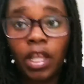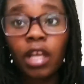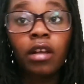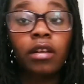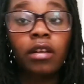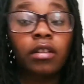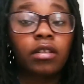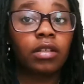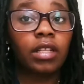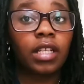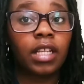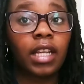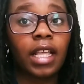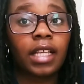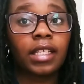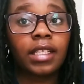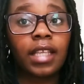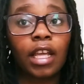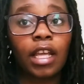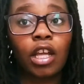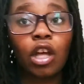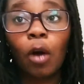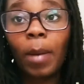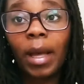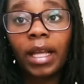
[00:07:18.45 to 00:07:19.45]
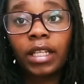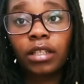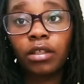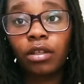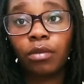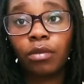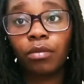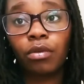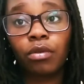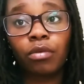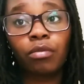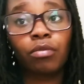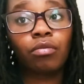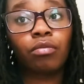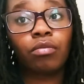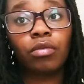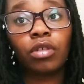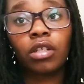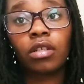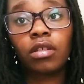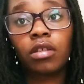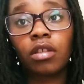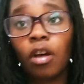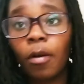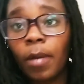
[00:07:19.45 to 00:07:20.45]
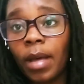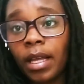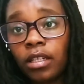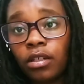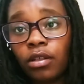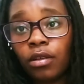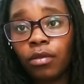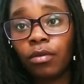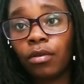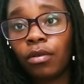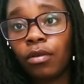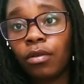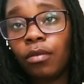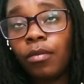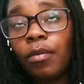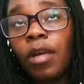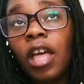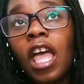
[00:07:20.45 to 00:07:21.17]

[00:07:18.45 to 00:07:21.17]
So then they say, go back to your room, just go back to your room.